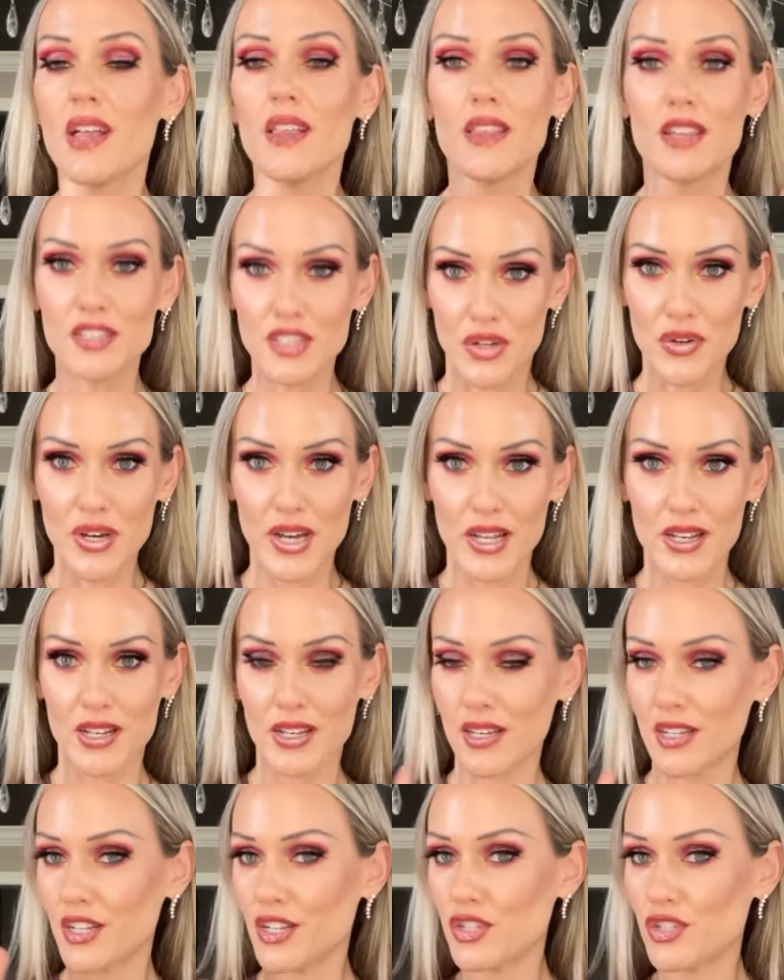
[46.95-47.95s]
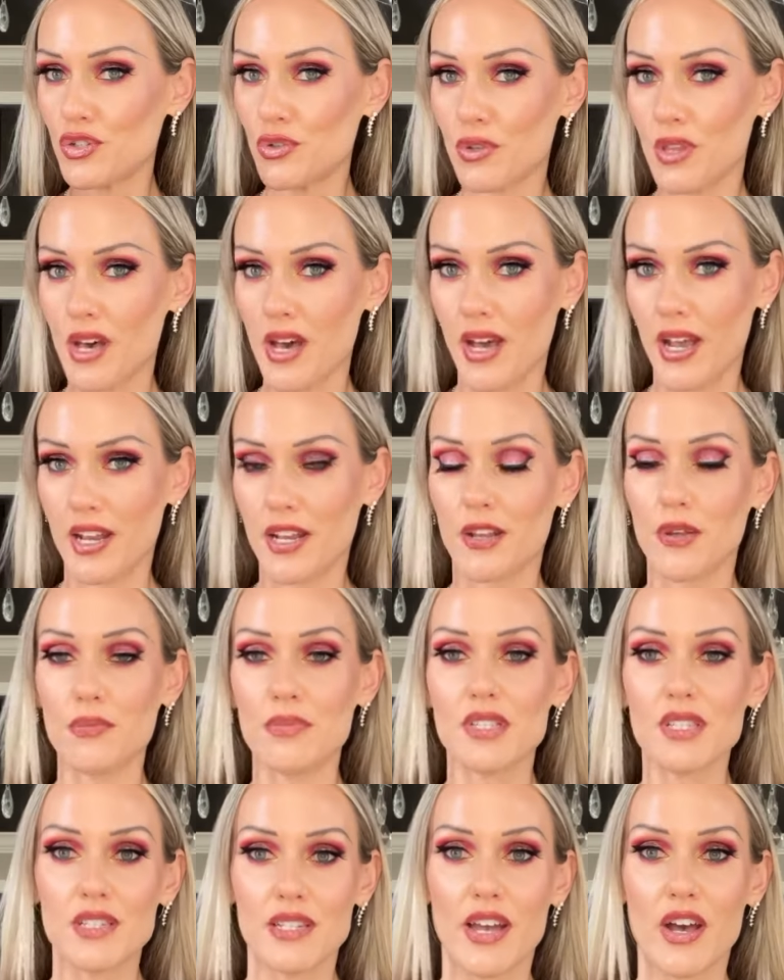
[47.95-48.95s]
Let's go ahead and get into the
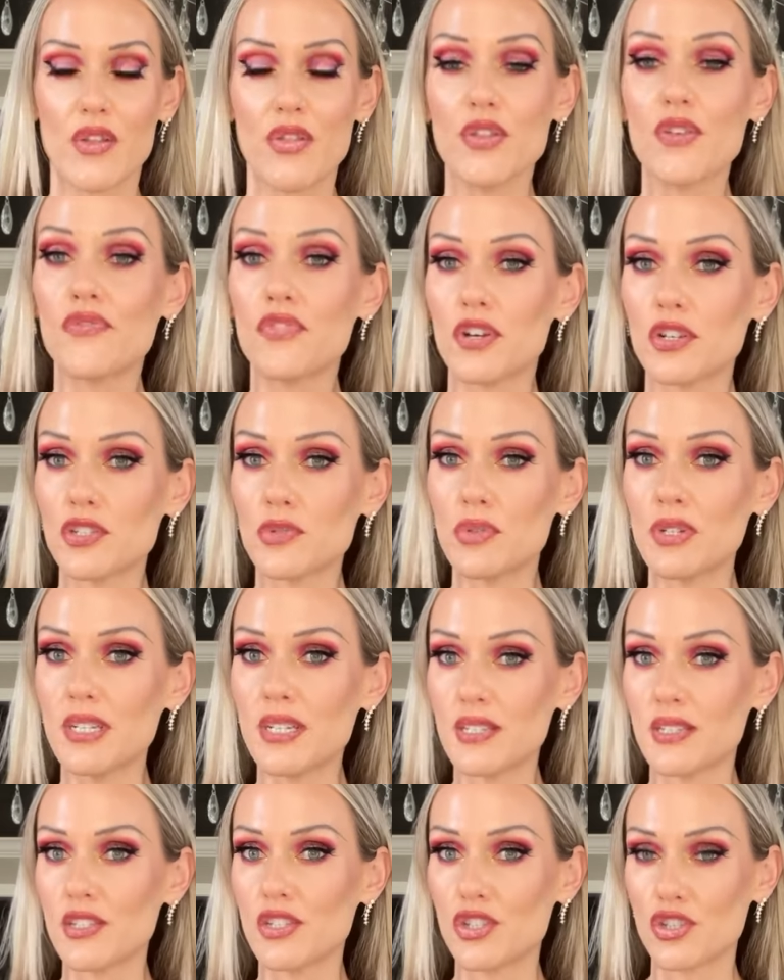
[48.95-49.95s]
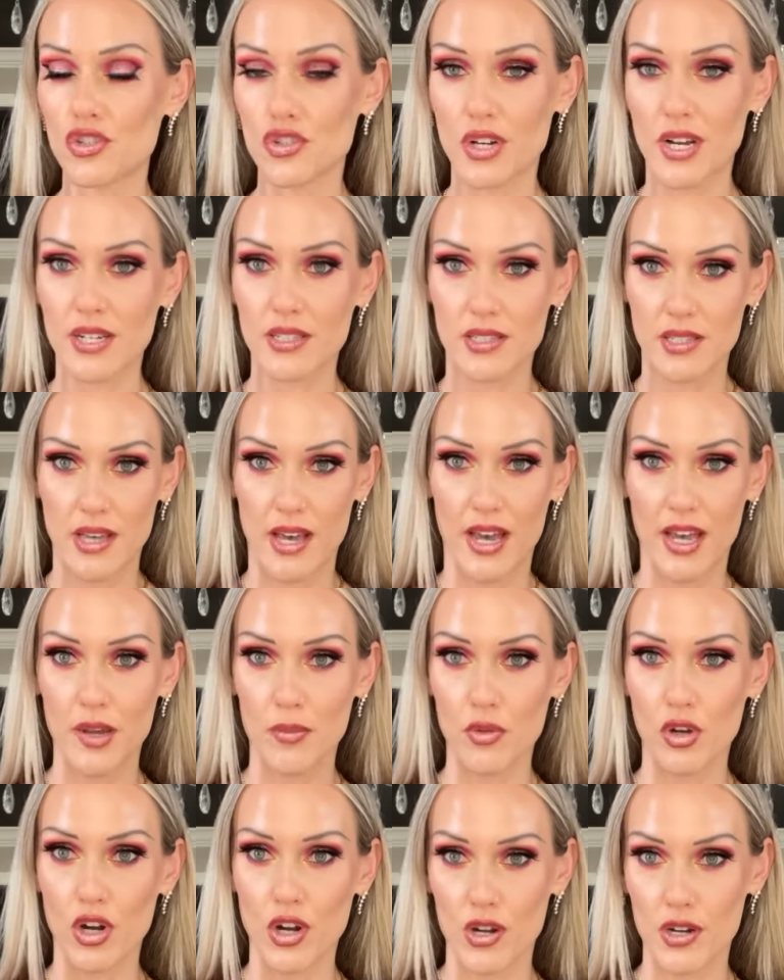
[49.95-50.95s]
items. Now, the first one is this dress that I
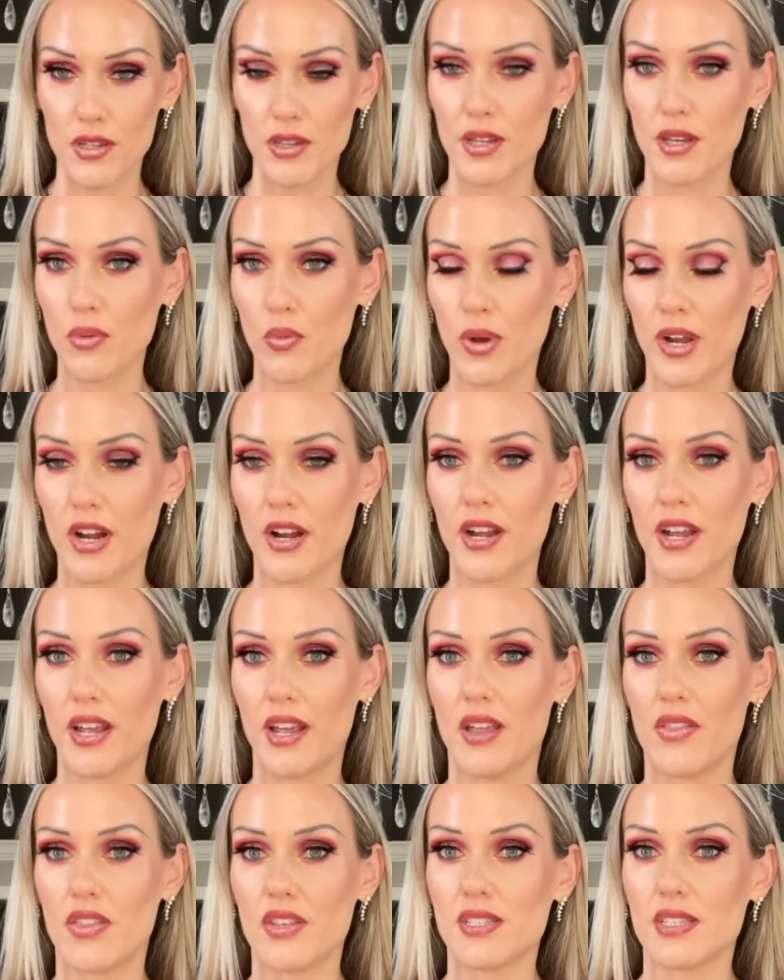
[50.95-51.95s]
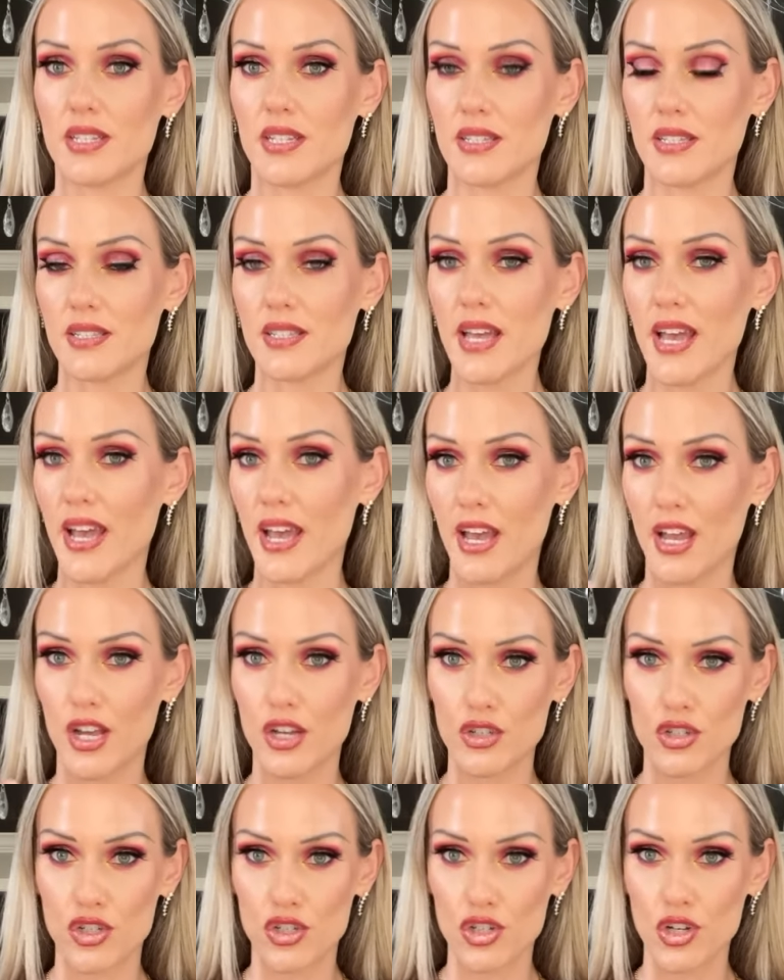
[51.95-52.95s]
am currently wearing. This is
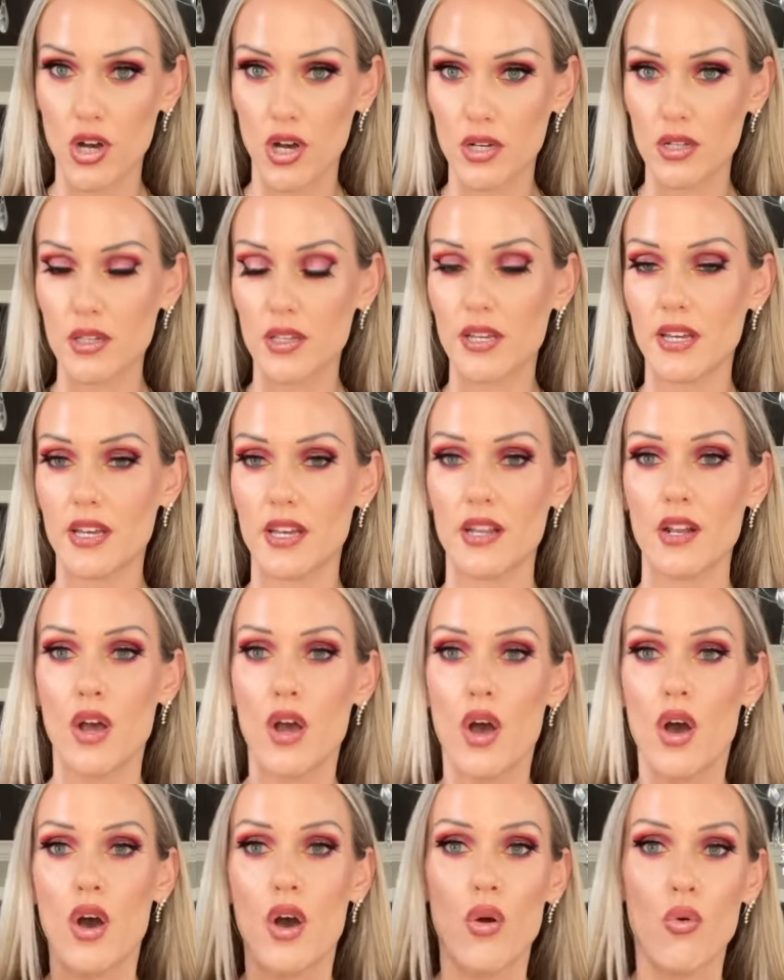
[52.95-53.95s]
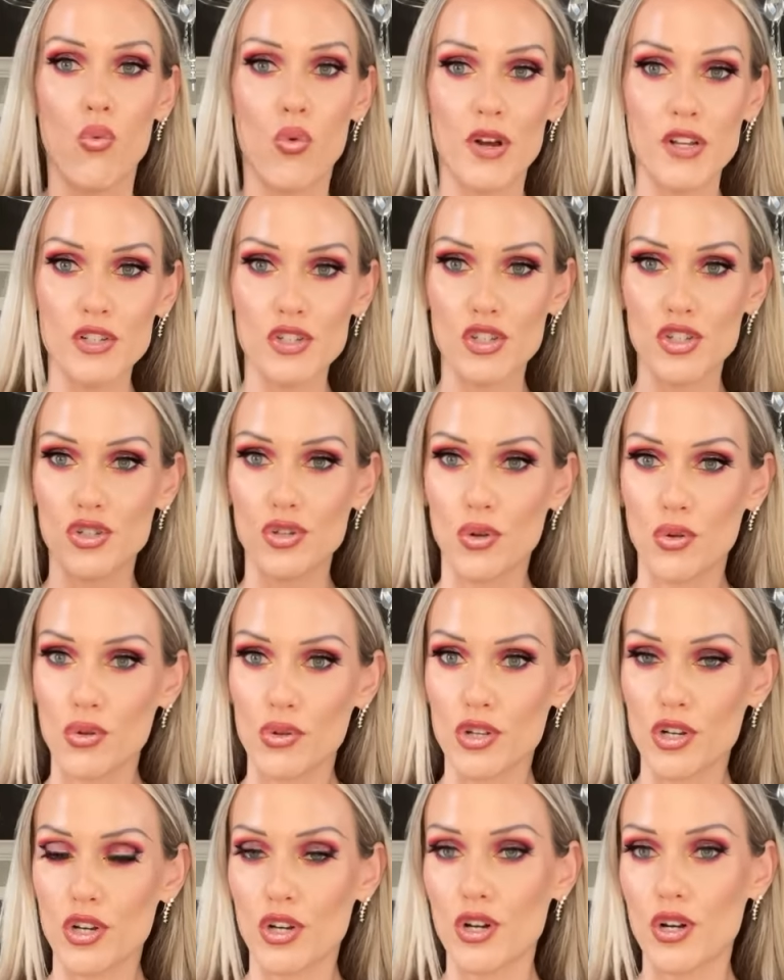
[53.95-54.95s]
a chocolate one
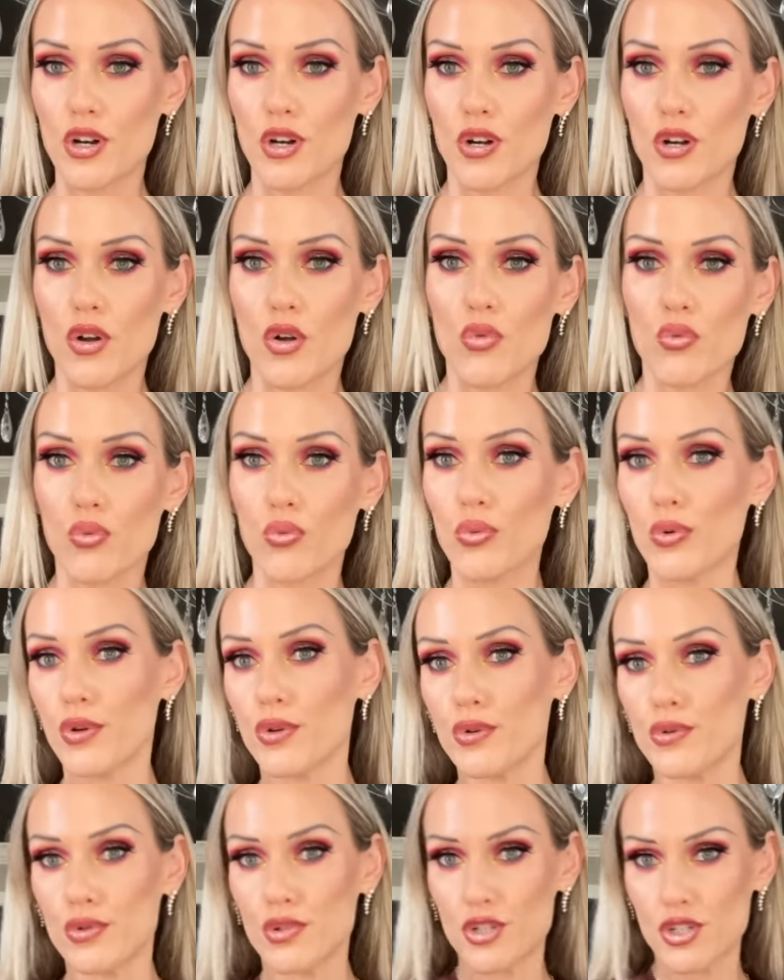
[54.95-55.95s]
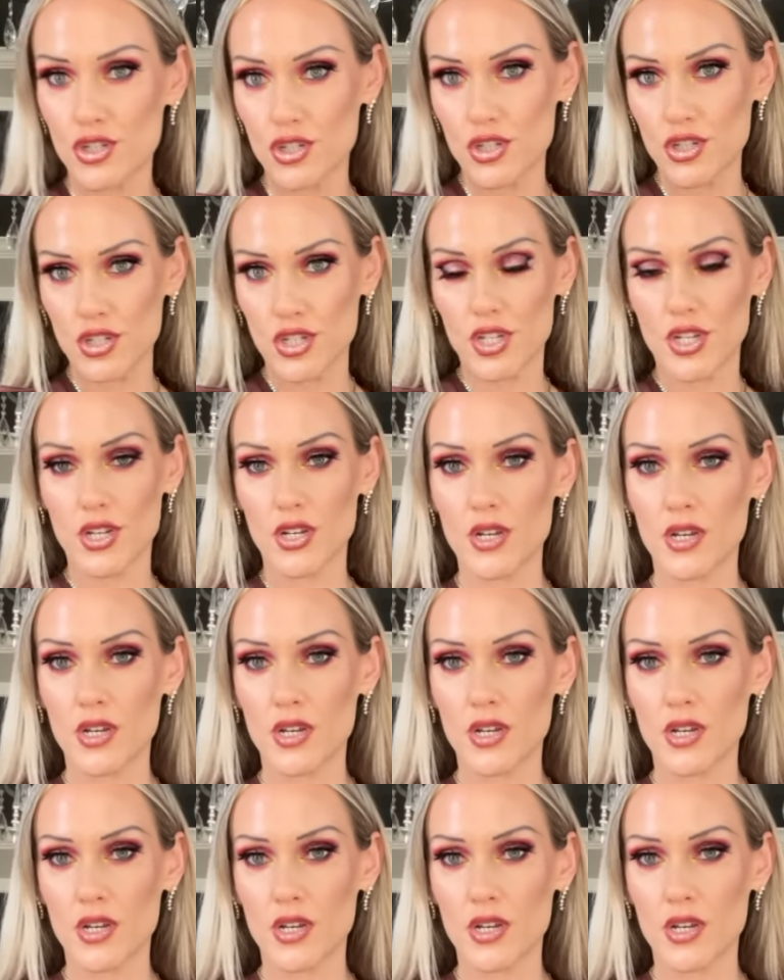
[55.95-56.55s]
shoulder ruched,